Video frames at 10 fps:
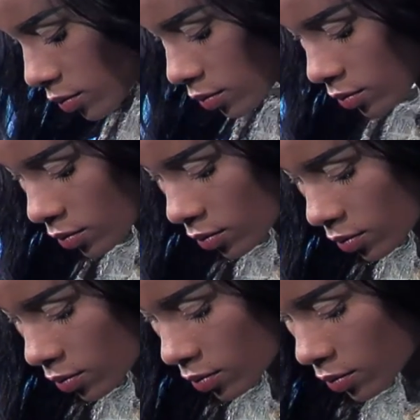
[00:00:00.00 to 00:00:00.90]
Uh,
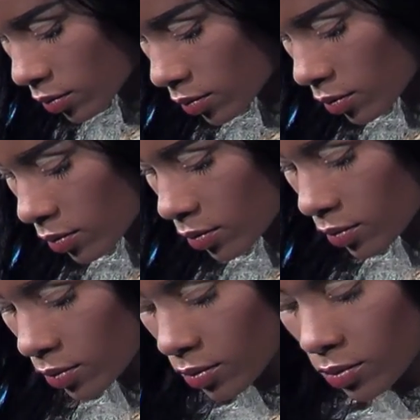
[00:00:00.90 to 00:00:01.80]
the spencer
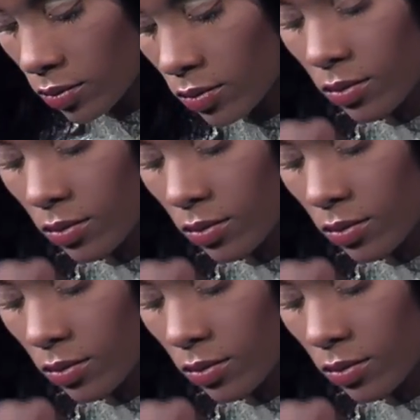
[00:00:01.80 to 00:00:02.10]
here,